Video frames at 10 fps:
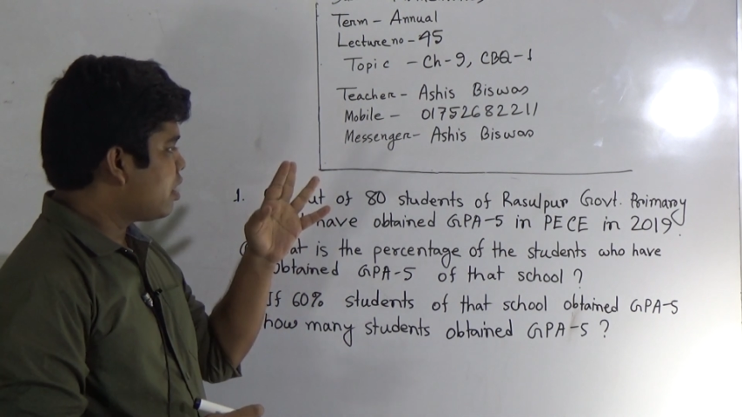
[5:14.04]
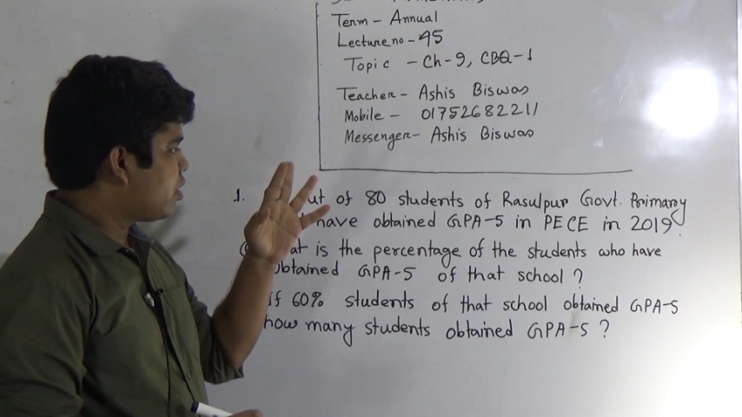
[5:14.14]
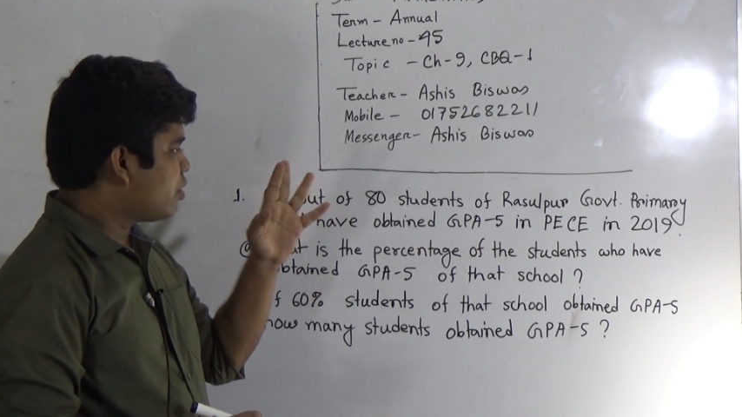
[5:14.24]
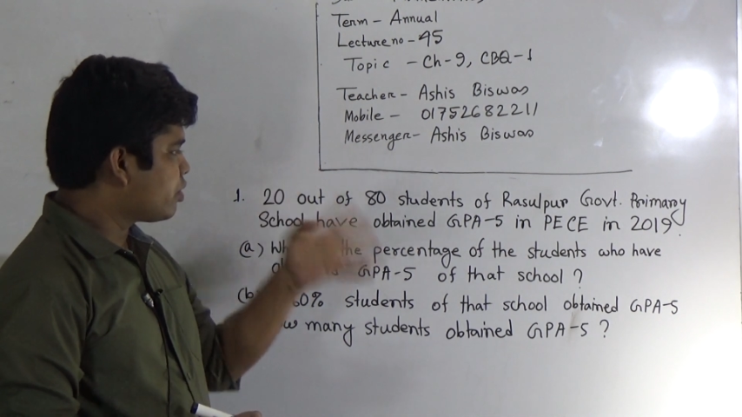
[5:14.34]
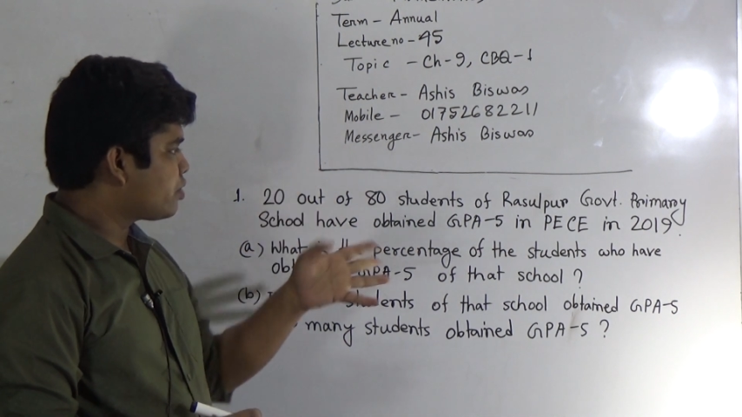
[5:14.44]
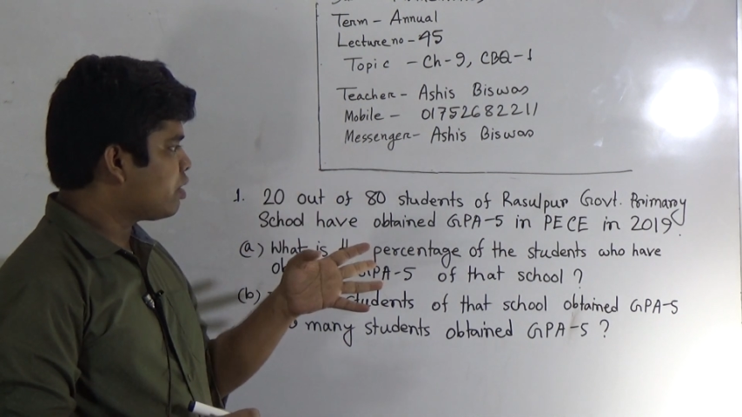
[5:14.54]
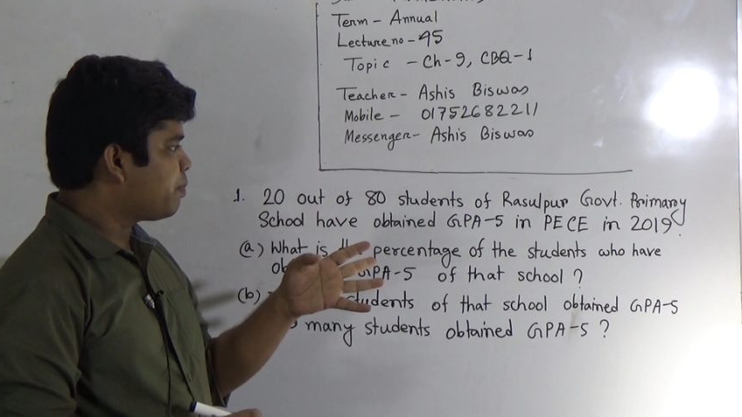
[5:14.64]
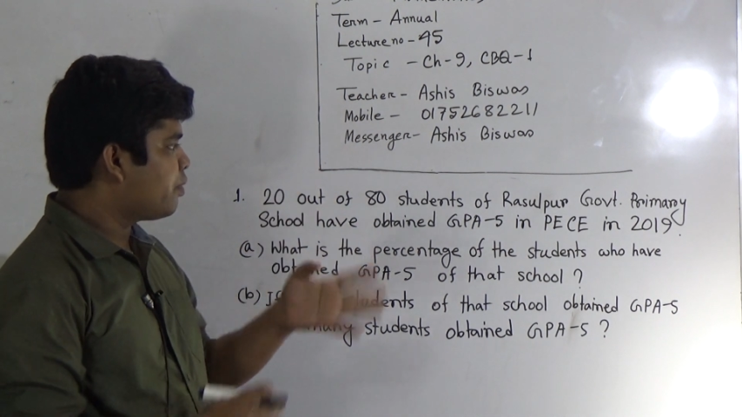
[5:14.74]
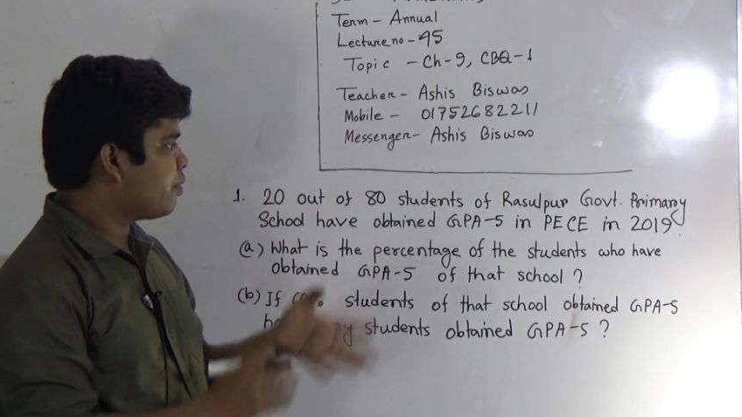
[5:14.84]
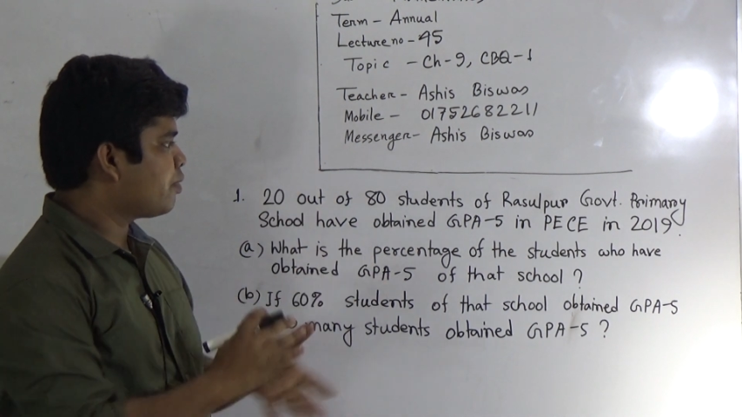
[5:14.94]

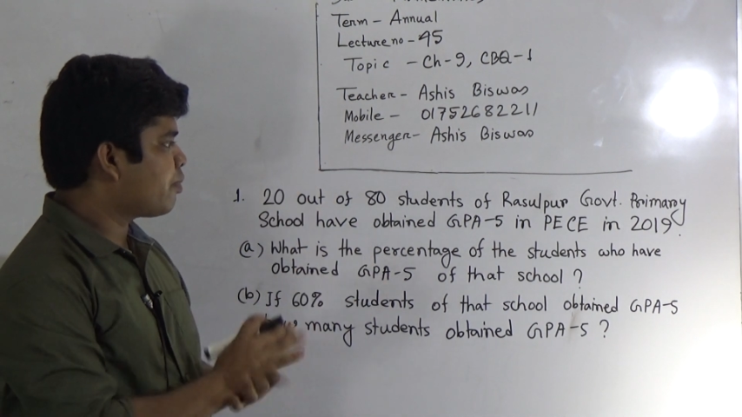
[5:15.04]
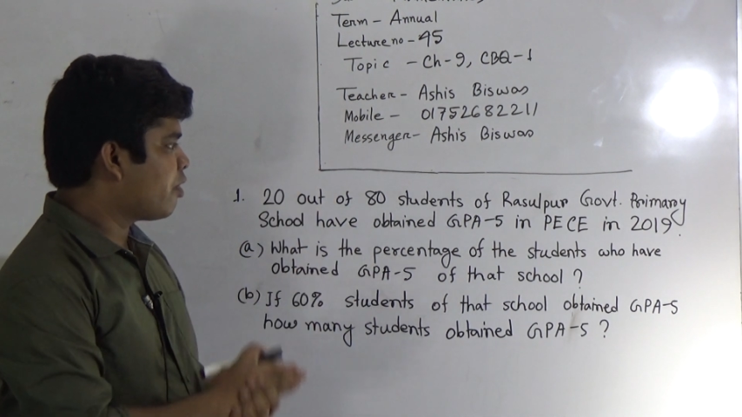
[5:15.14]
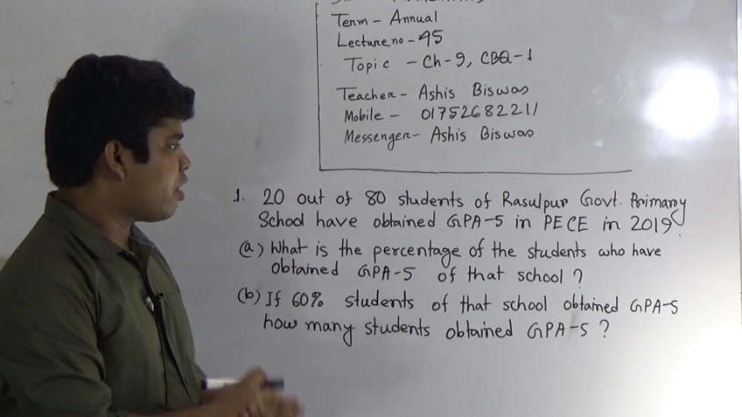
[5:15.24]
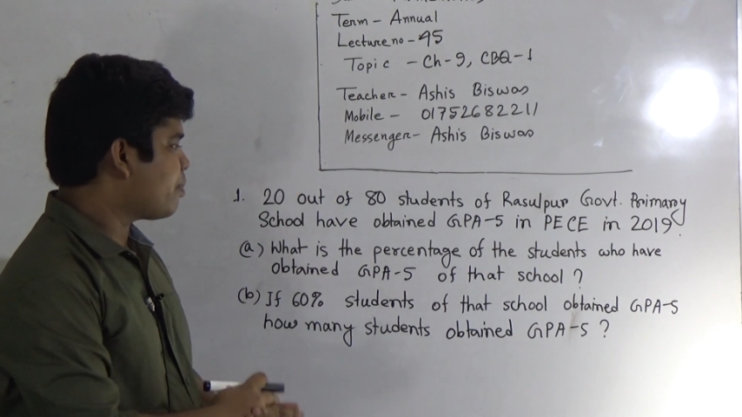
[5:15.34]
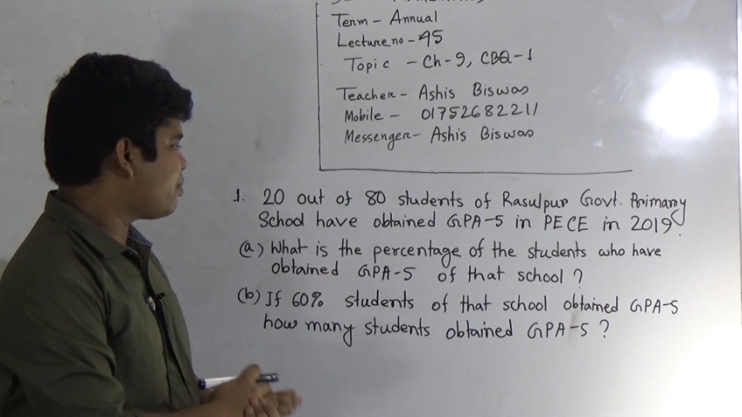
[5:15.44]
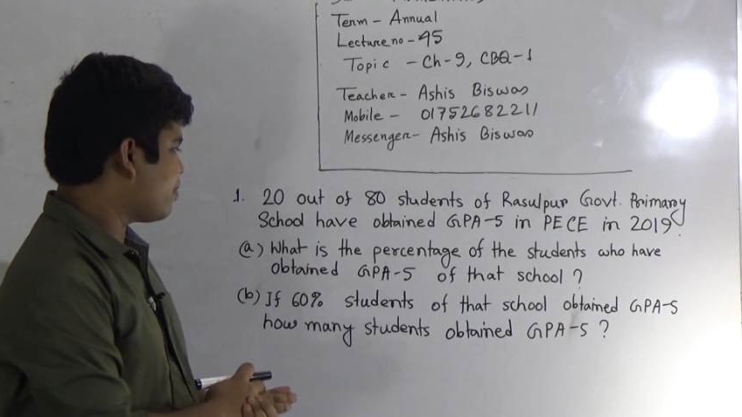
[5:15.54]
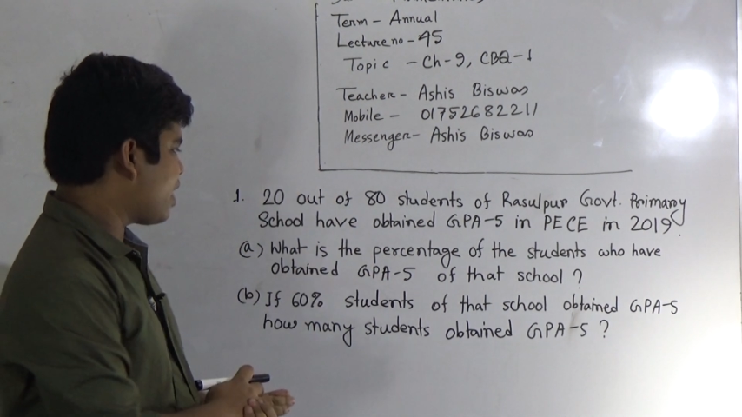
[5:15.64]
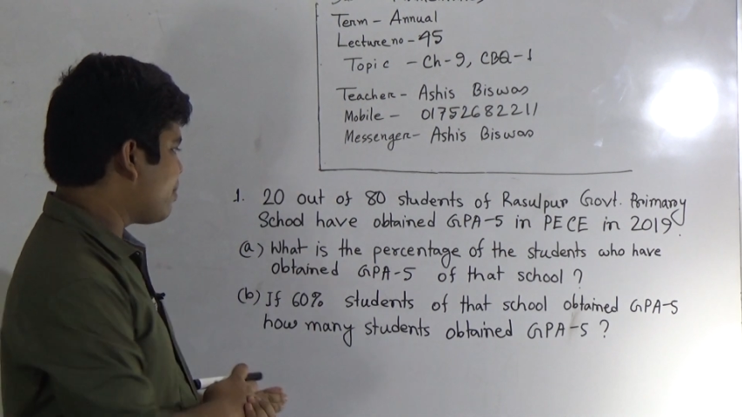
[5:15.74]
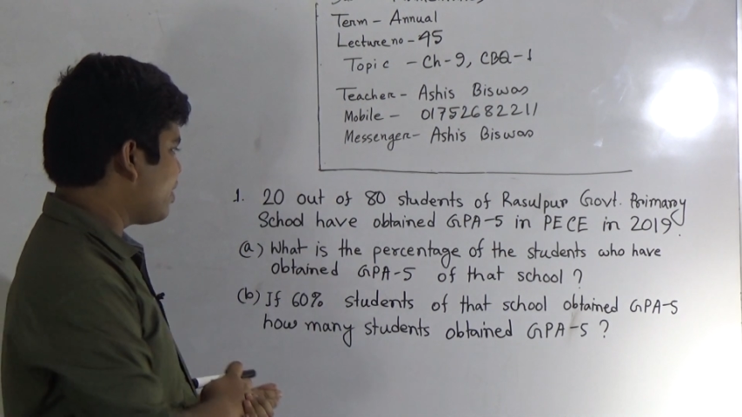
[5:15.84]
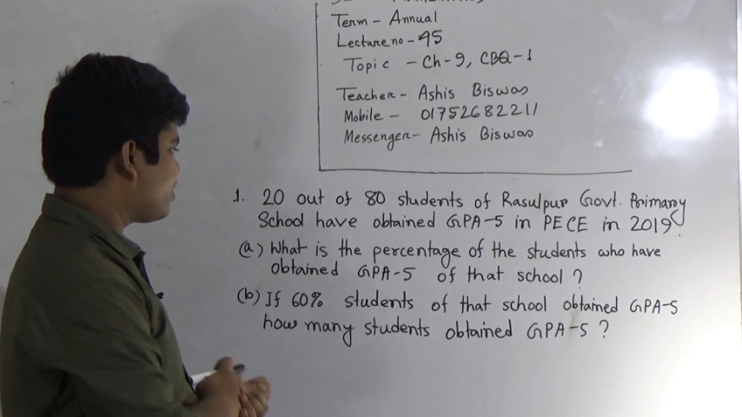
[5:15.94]
Rasulpur Gov
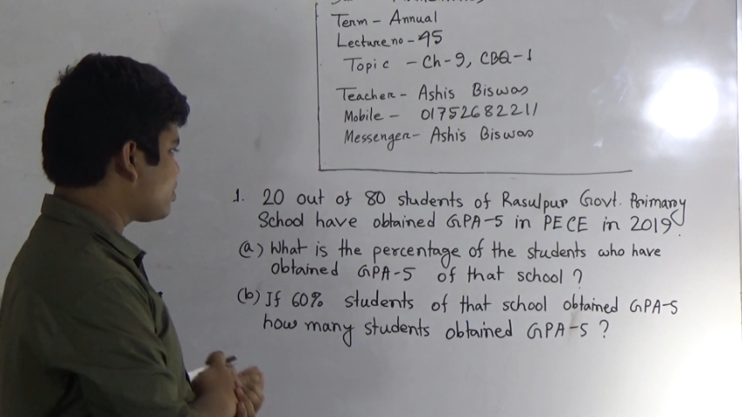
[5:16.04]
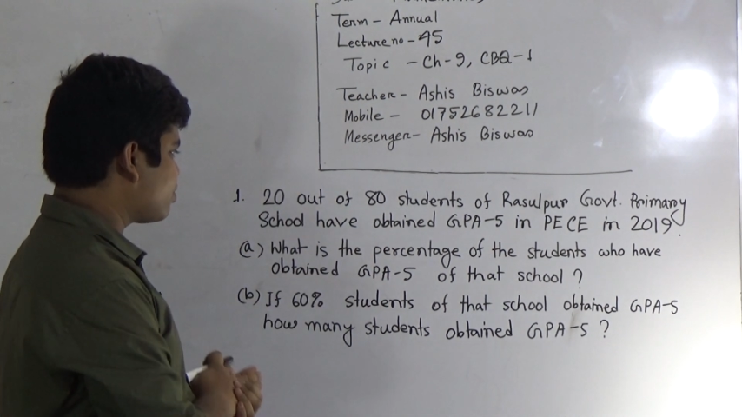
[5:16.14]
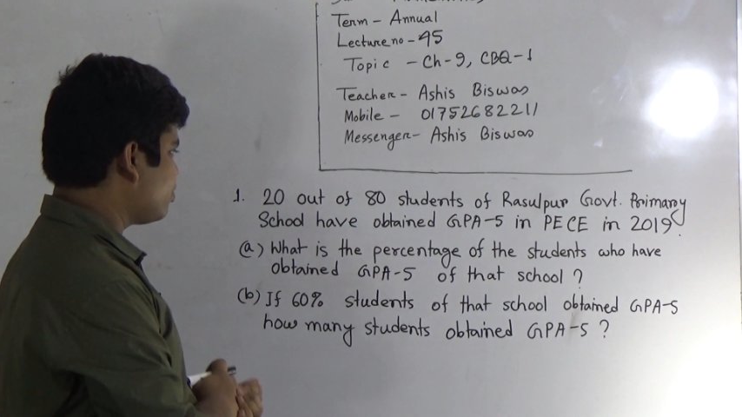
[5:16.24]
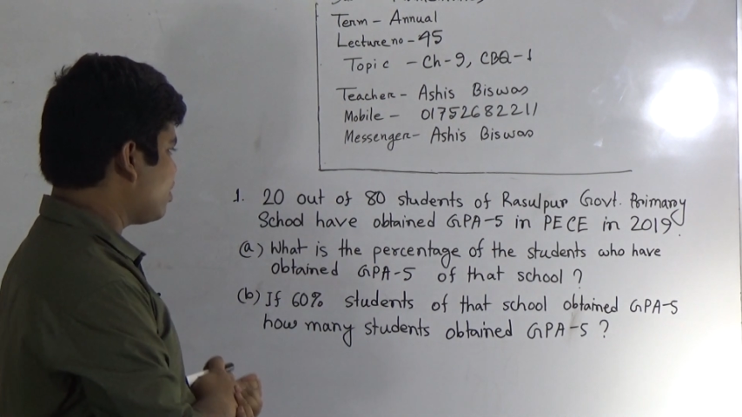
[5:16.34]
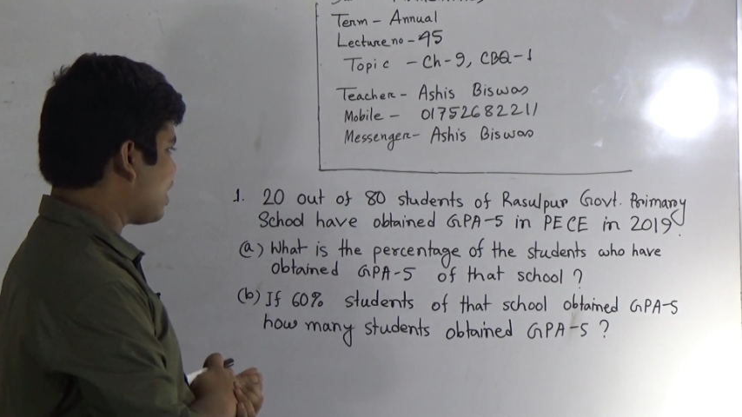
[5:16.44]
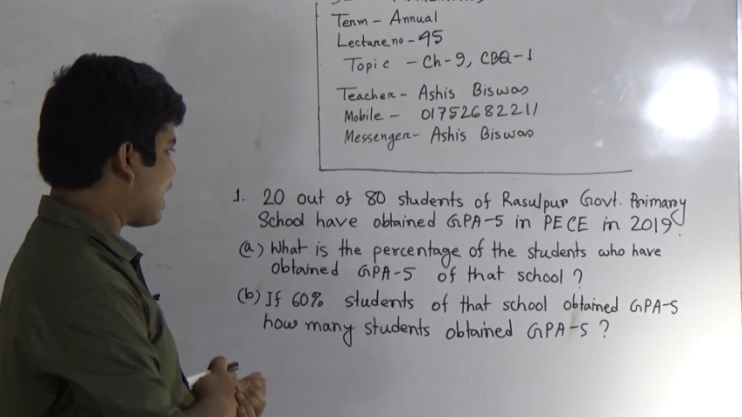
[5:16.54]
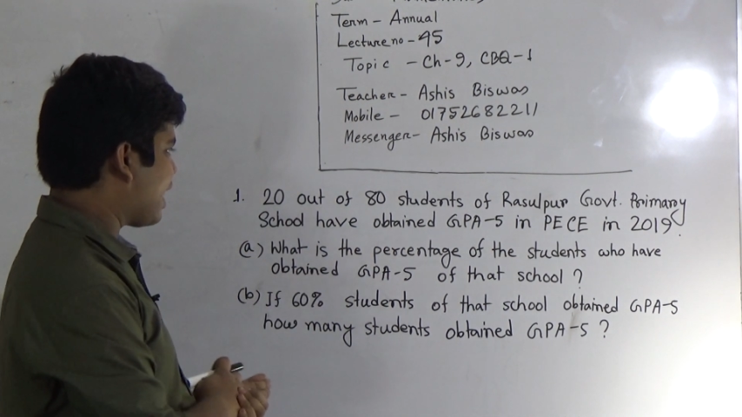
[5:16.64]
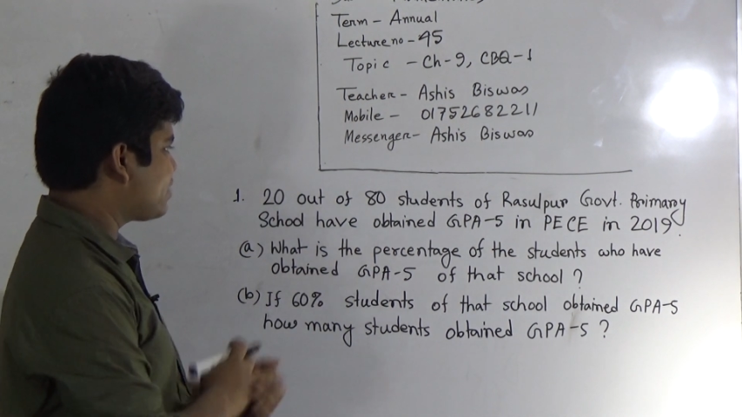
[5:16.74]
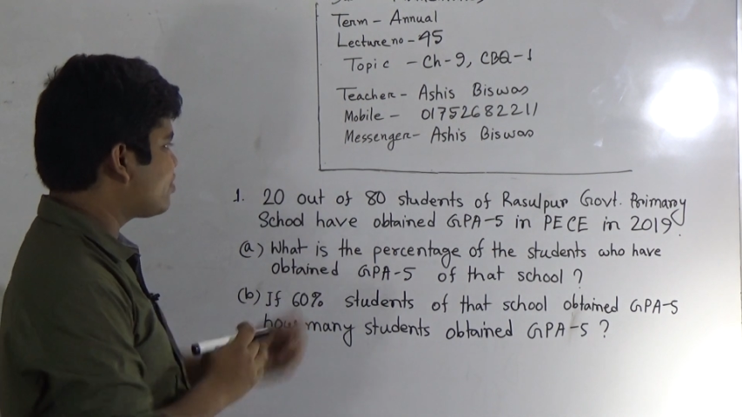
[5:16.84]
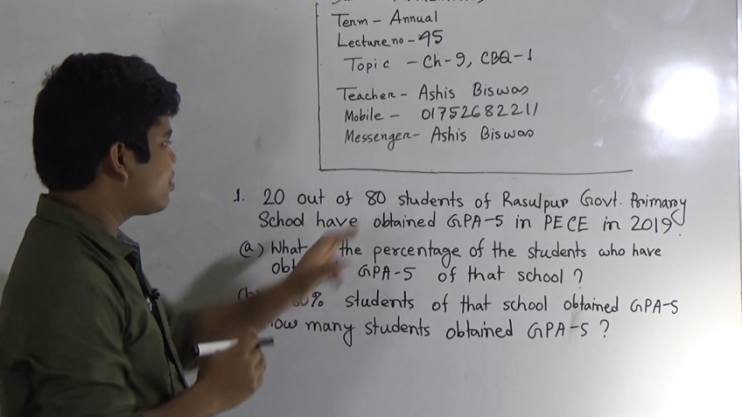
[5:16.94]
Primary School
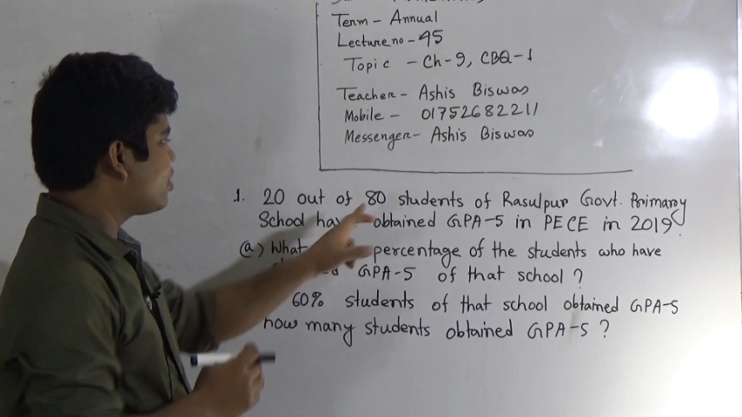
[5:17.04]
has